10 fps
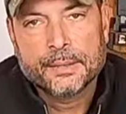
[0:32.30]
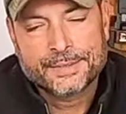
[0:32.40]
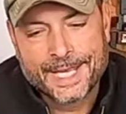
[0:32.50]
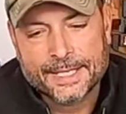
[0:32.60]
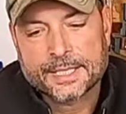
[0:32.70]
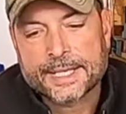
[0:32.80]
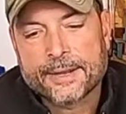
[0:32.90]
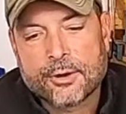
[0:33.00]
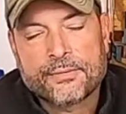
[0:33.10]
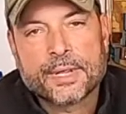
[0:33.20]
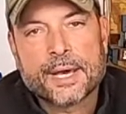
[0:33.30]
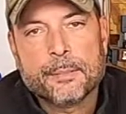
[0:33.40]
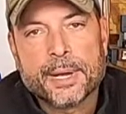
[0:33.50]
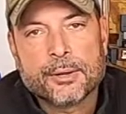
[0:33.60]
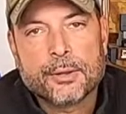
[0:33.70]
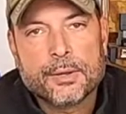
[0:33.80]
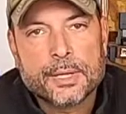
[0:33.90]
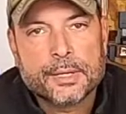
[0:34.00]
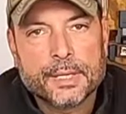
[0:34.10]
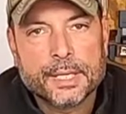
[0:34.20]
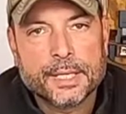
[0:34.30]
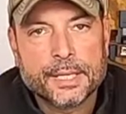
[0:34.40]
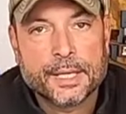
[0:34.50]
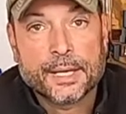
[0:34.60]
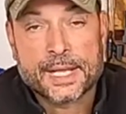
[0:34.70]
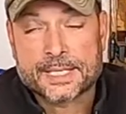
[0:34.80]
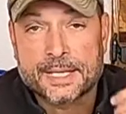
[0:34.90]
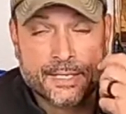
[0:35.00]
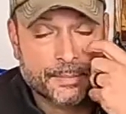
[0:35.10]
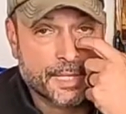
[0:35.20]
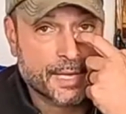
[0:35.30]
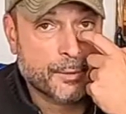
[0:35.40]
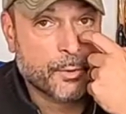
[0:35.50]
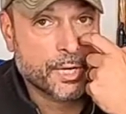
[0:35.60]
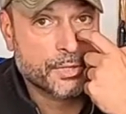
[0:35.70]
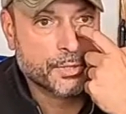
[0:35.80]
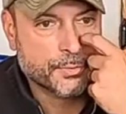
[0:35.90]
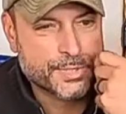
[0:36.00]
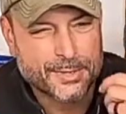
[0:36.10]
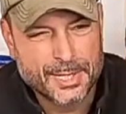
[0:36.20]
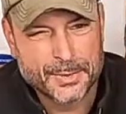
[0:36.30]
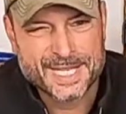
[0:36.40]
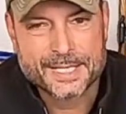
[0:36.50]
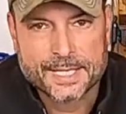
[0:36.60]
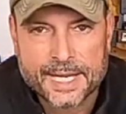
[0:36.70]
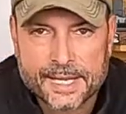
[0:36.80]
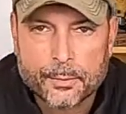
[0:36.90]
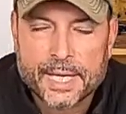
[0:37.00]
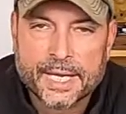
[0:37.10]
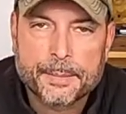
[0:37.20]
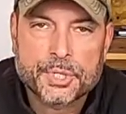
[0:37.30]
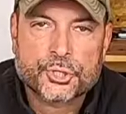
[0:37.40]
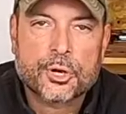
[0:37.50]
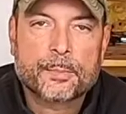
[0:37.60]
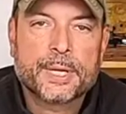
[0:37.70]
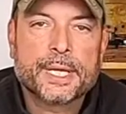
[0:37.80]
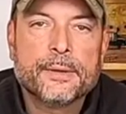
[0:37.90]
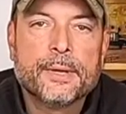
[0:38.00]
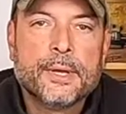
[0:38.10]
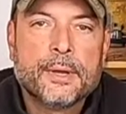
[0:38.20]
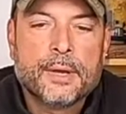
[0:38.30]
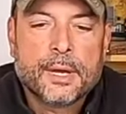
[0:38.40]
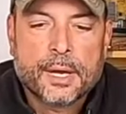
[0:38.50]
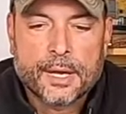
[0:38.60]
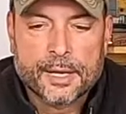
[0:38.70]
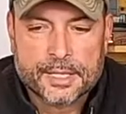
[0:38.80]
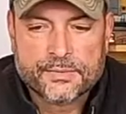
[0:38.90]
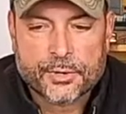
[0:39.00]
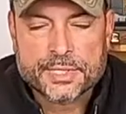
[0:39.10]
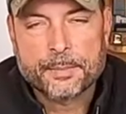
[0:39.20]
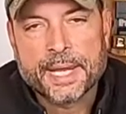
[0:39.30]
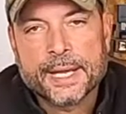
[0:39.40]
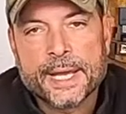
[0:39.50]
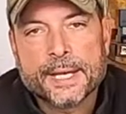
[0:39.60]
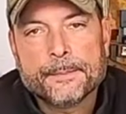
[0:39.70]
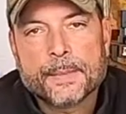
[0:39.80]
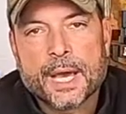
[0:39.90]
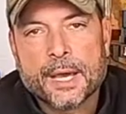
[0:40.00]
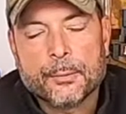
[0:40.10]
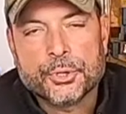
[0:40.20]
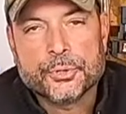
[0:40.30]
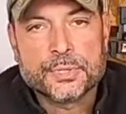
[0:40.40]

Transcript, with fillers: tend to take off a lot of metal, and uh, that's not something that I wanted to do. So I always hesitated when it came to sharpening it. Uh, as far as the bayonet, I would